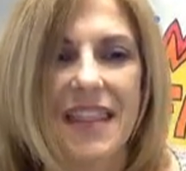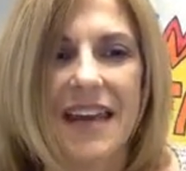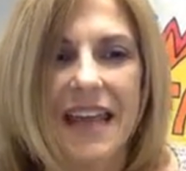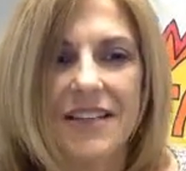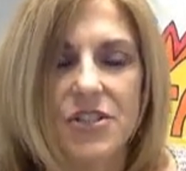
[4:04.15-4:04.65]

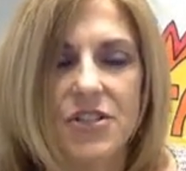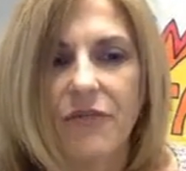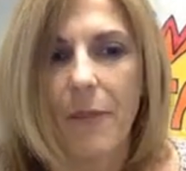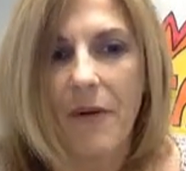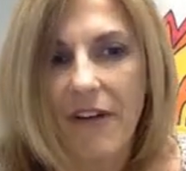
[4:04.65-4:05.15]

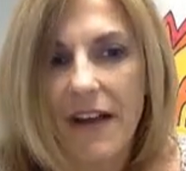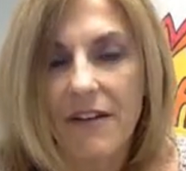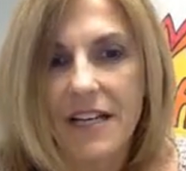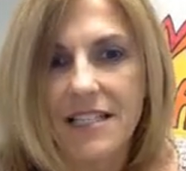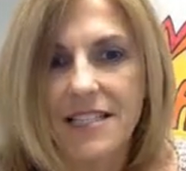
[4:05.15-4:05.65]
antigen from a
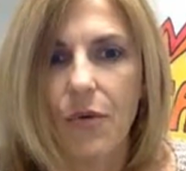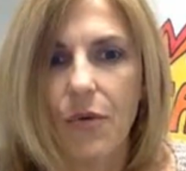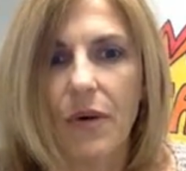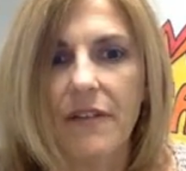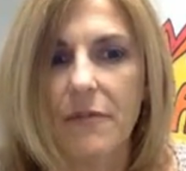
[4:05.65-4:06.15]
virus
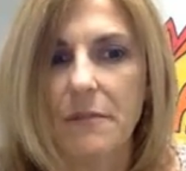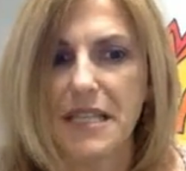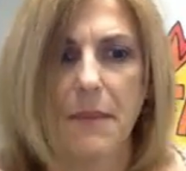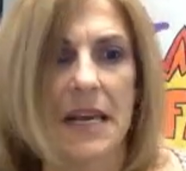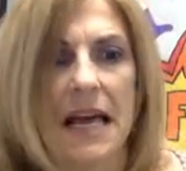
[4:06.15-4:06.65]
or from
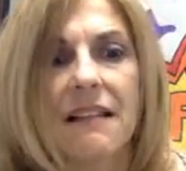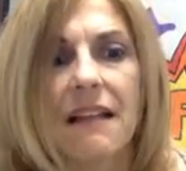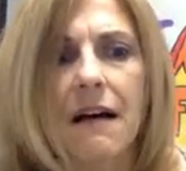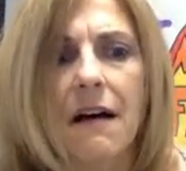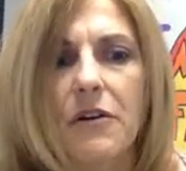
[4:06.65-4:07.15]

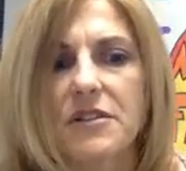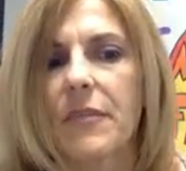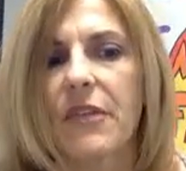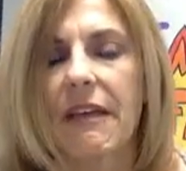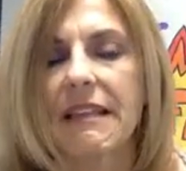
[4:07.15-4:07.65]
salmonella or
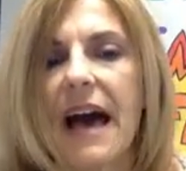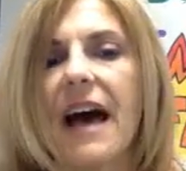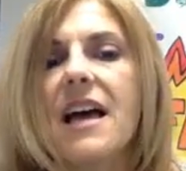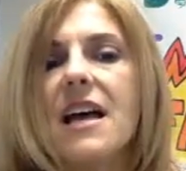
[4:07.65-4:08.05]
something like that.